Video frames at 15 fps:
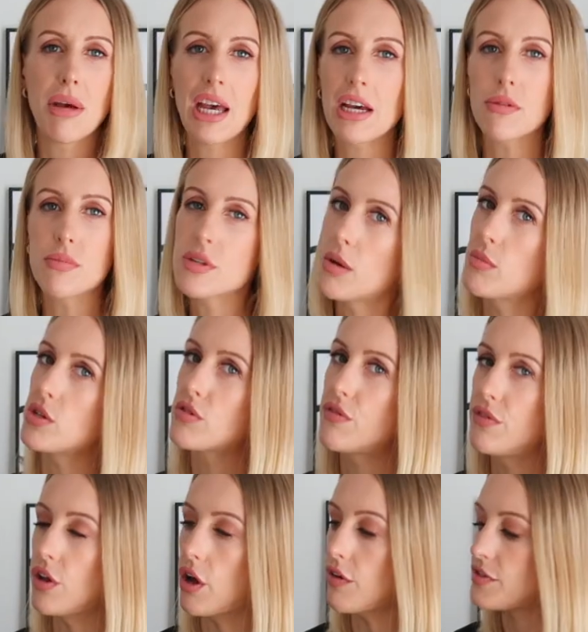to pick up so much
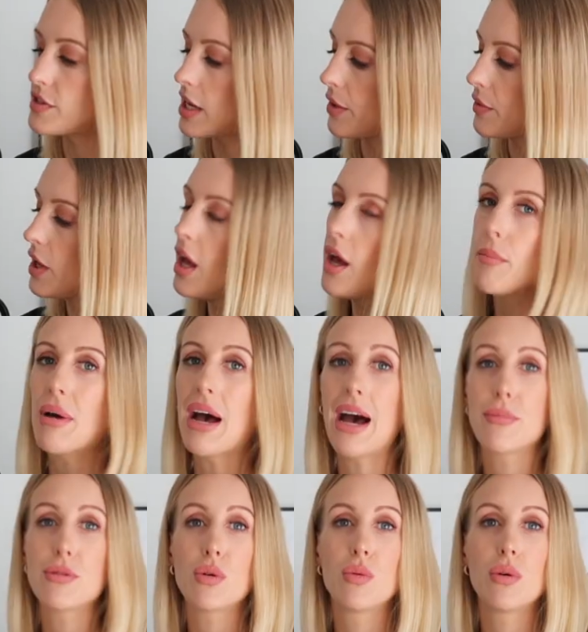fluff. So
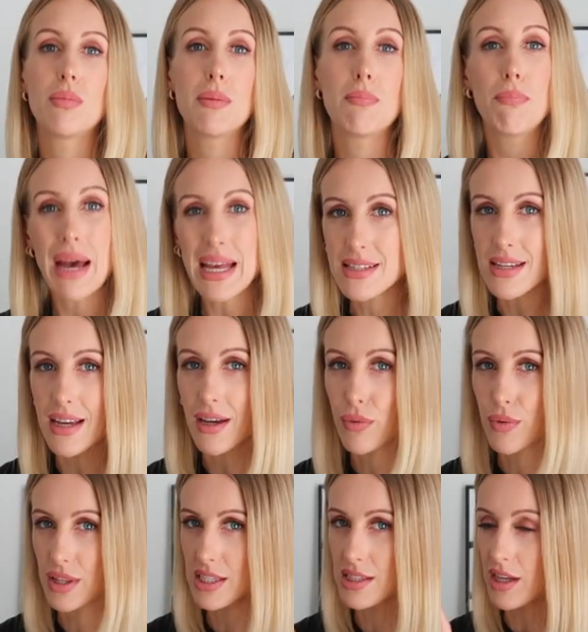perhaps you would be better
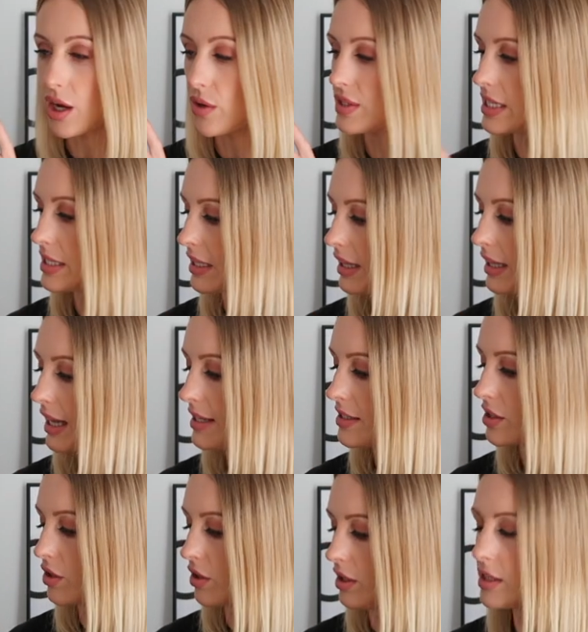with this coat in the
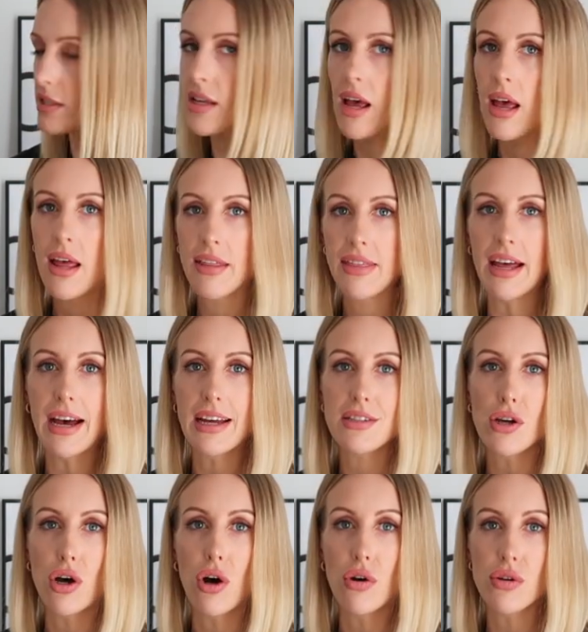lighter colours that
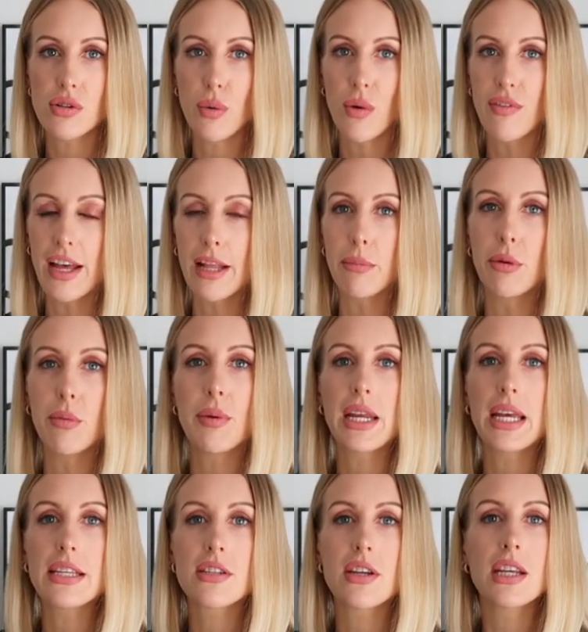are also available, but
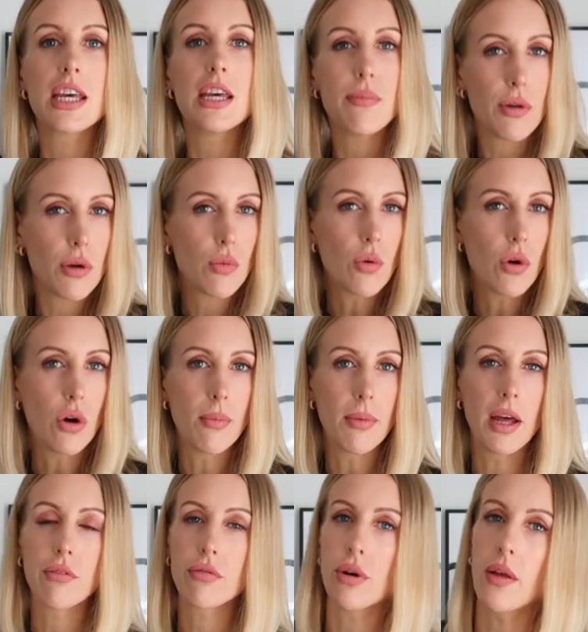it is going to keep you
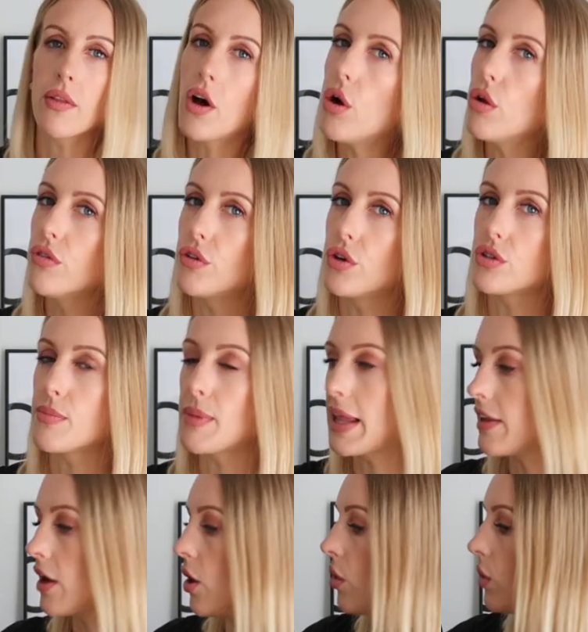warmer throughout the whole of autumn and
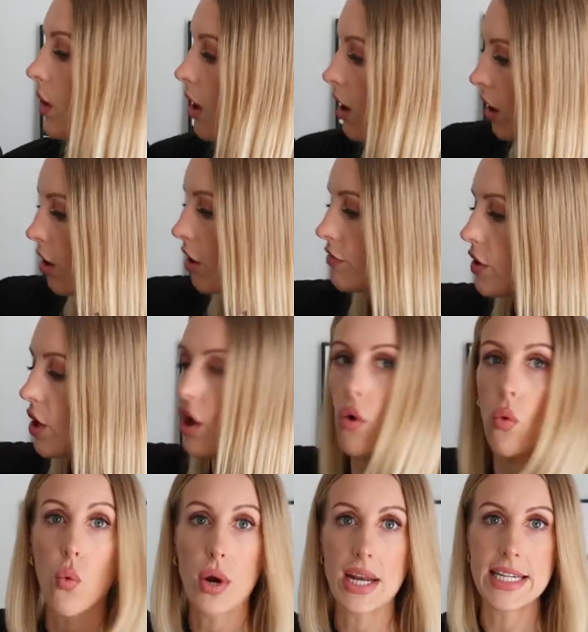the whole of
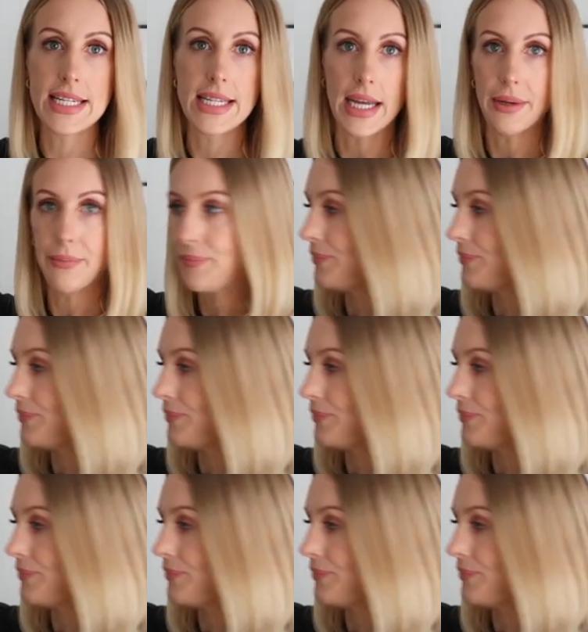winter.